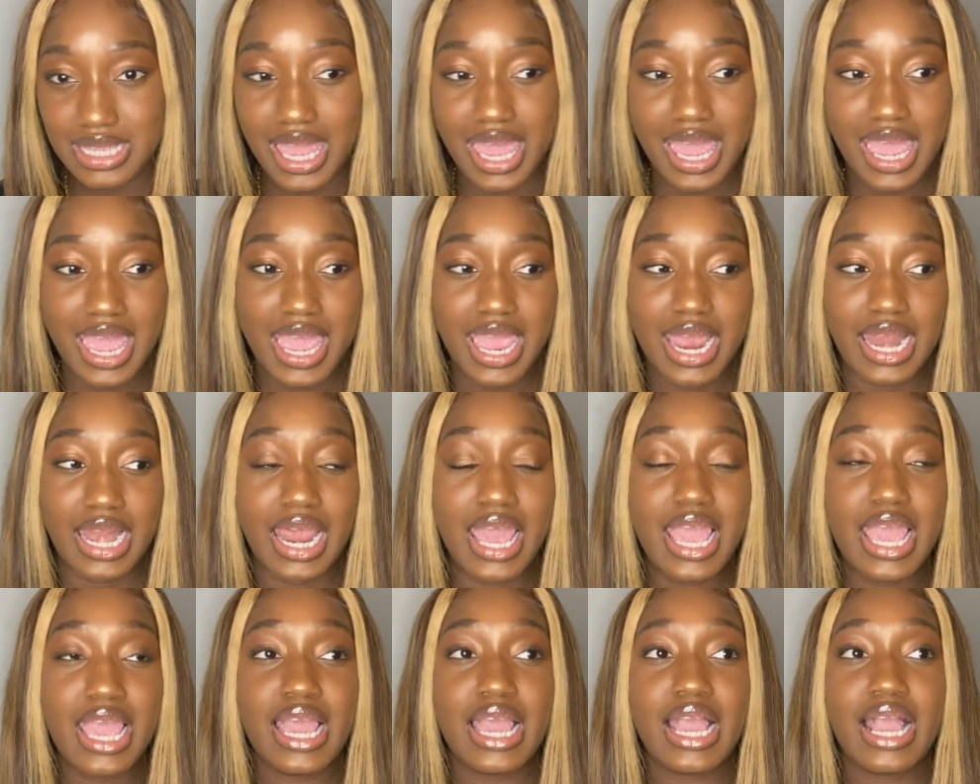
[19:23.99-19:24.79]
And
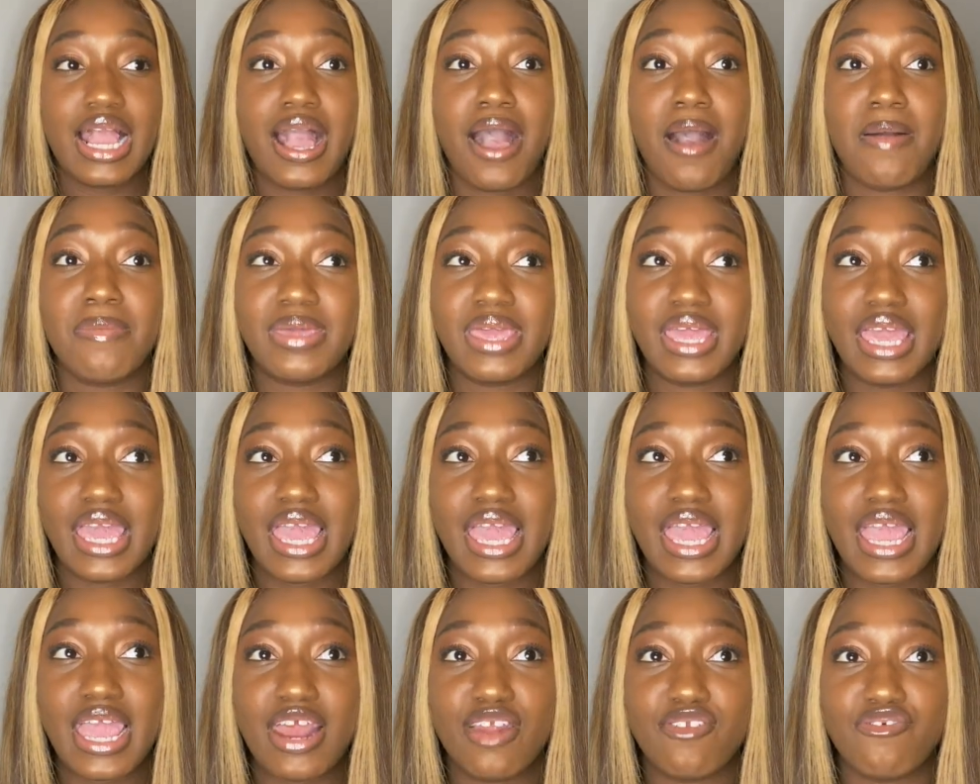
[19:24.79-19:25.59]
coming
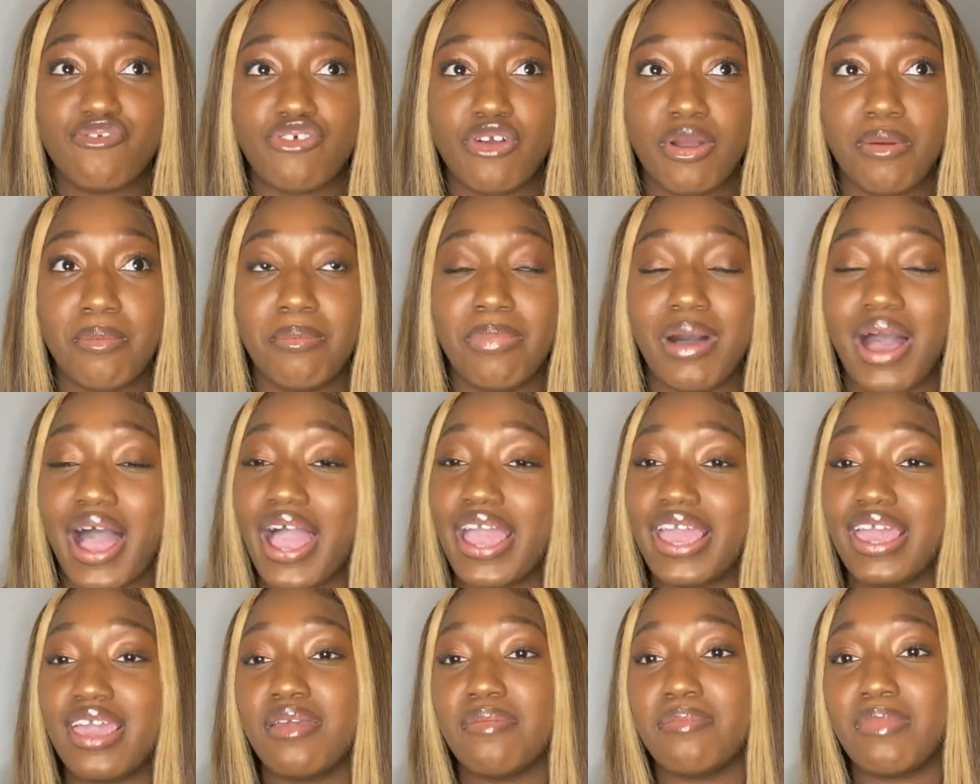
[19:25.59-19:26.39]
in from
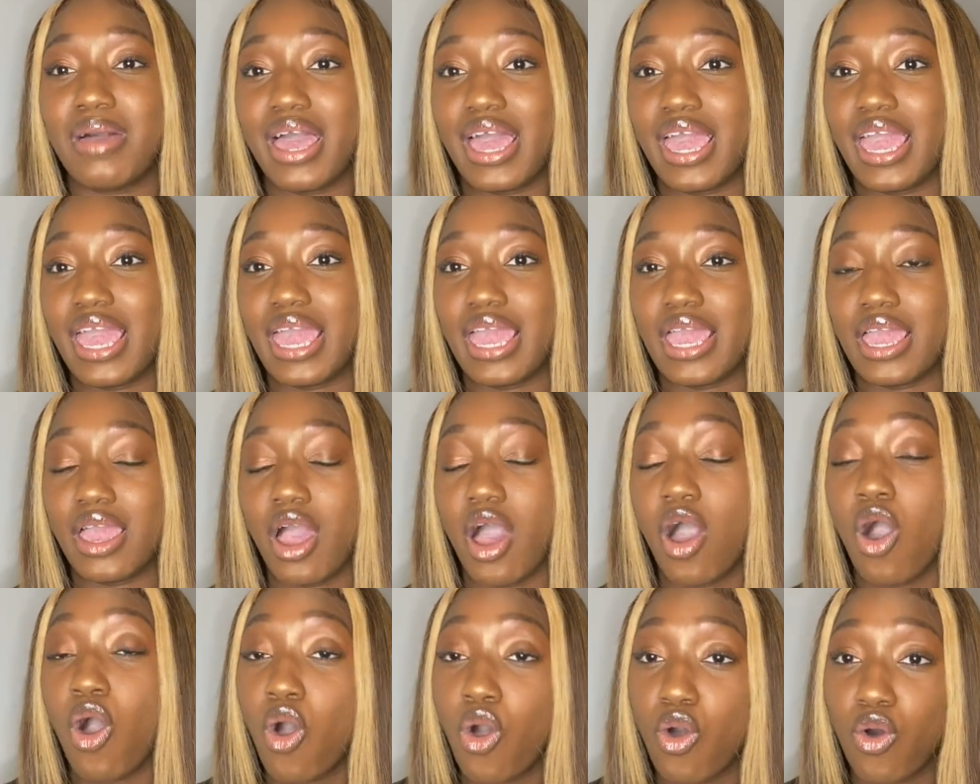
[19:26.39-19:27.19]
buying my
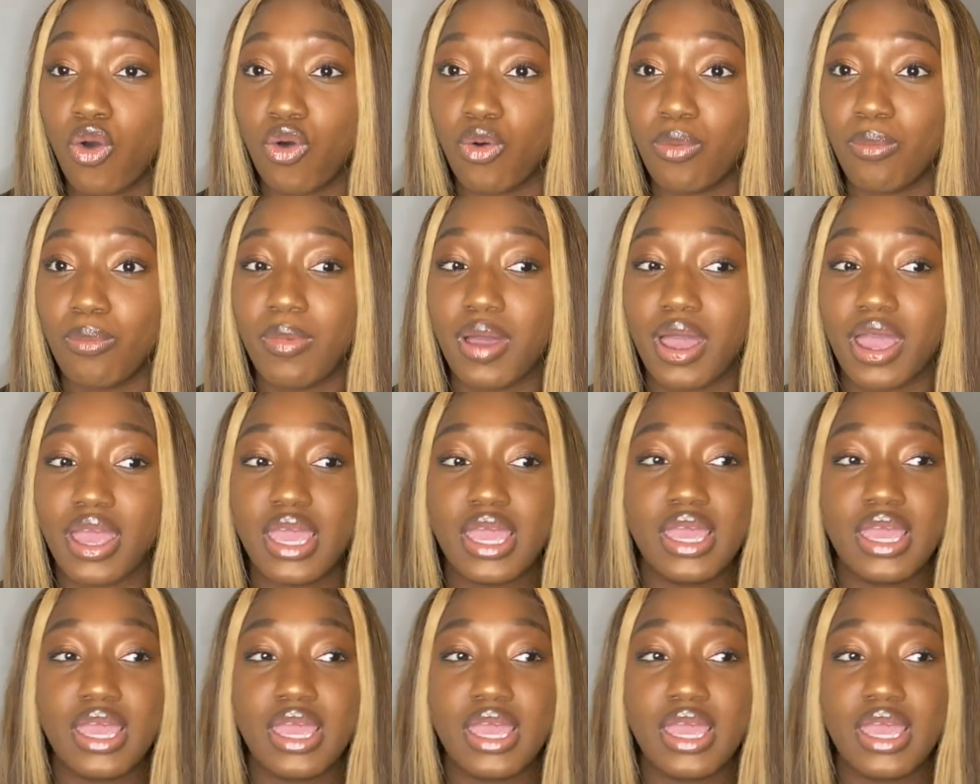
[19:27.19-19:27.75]
home,